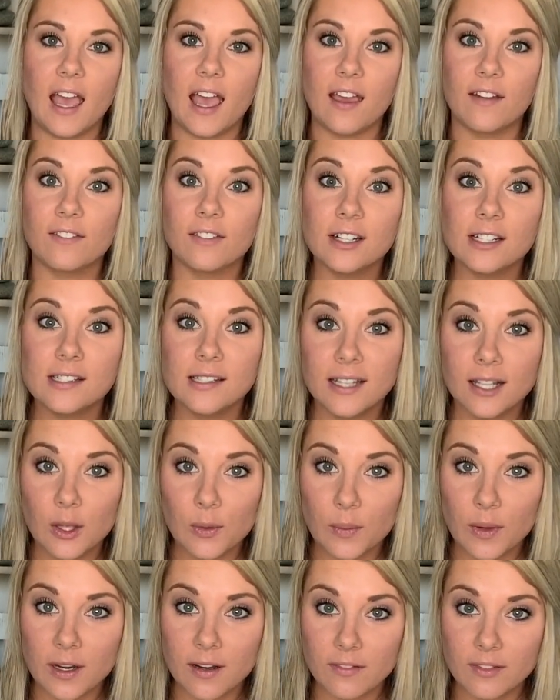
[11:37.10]
Every
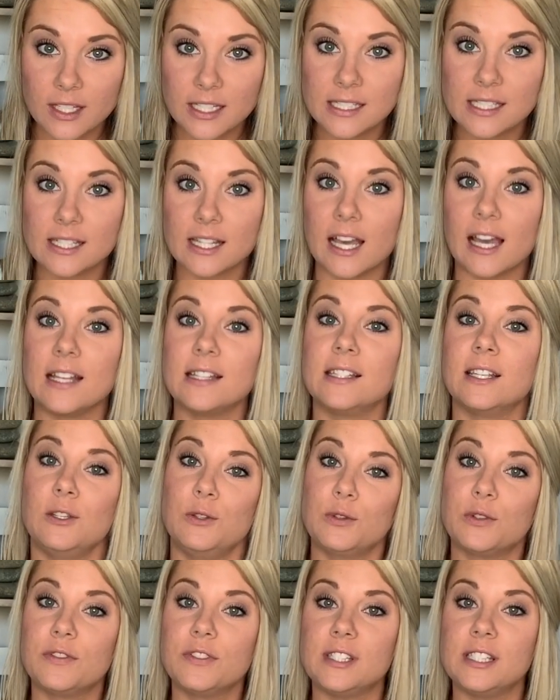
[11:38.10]
single one of these slides that
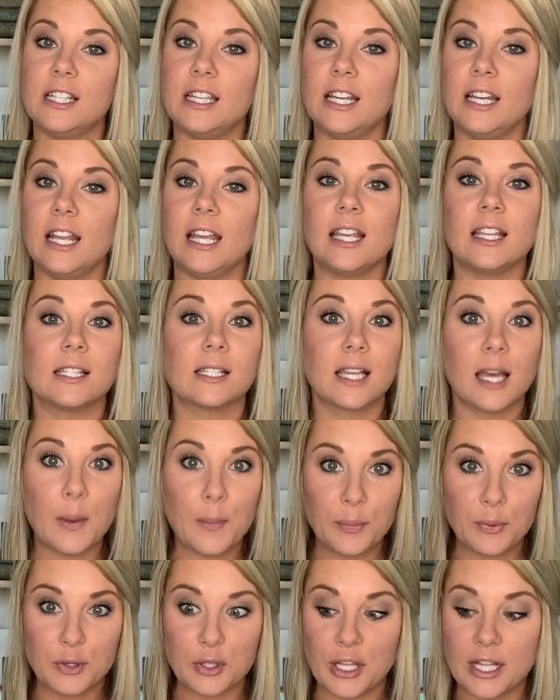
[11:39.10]
you have seen is
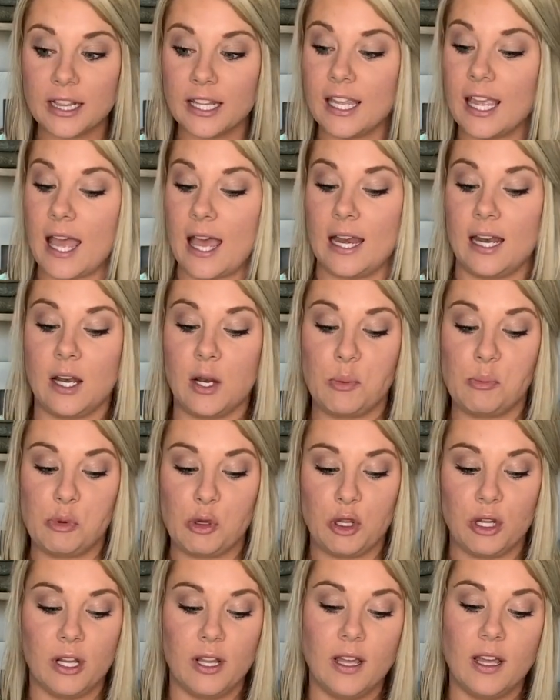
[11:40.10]
completely
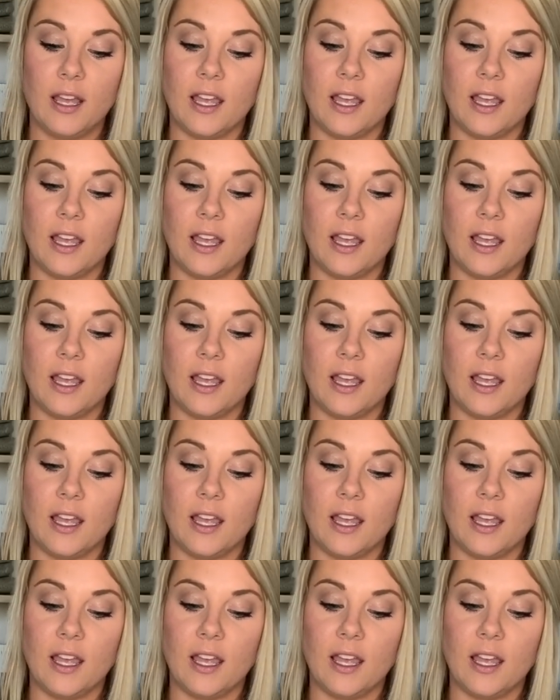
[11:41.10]
editable.